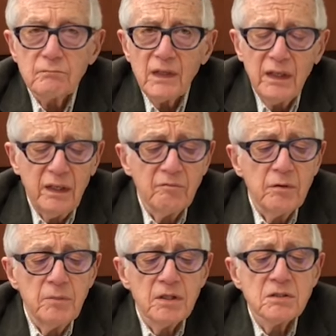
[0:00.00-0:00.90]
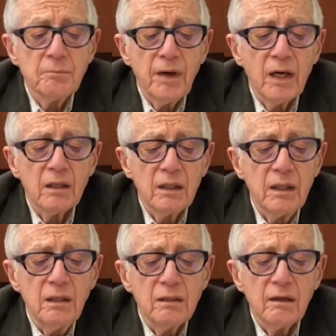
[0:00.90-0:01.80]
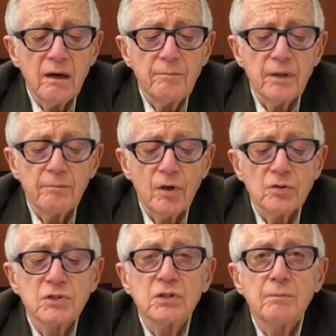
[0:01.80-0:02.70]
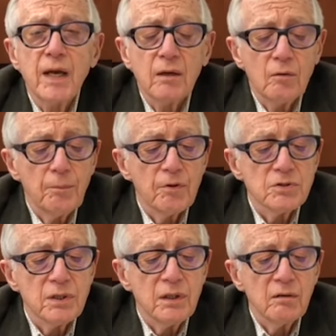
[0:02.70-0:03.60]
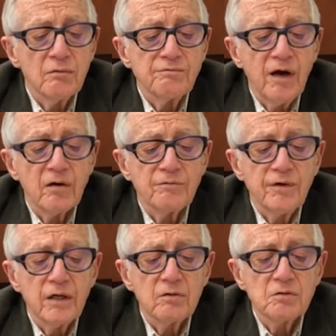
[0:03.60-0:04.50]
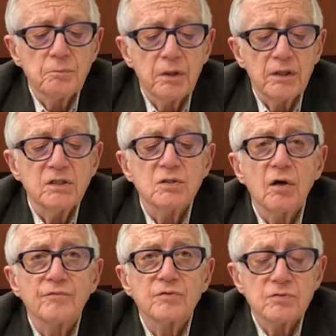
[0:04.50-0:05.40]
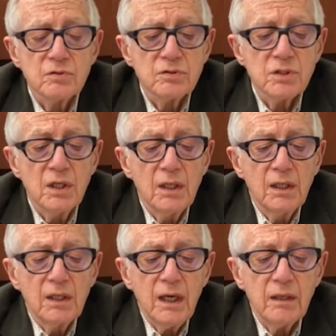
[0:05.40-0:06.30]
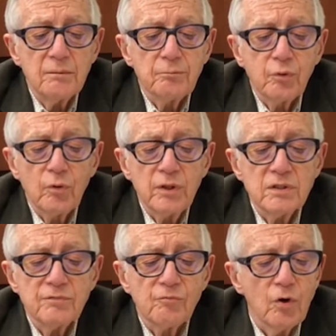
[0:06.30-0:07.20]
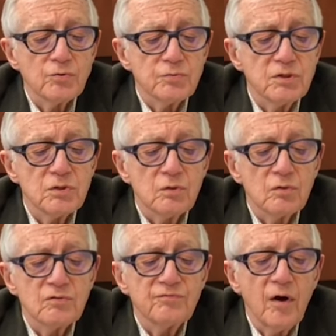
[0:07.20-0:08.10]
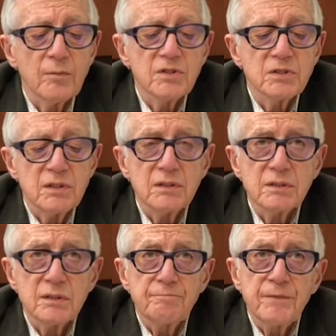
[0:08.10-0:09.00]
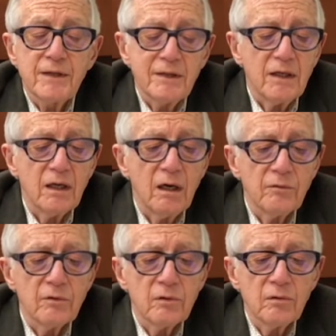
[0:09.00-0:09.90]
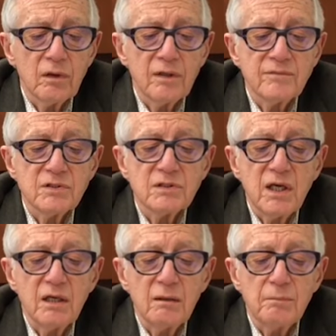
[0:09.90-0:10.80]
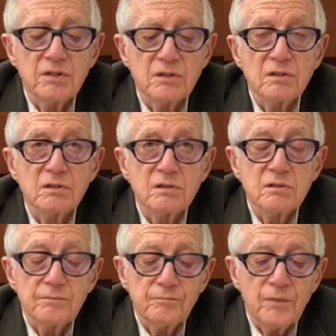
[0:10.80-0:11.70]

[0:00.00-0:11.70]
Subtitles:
In every municipality, there have been emergency medical personnel, firefighters, police officers, and employees of grocery stores, pharmacies, and other life-sustaining businesses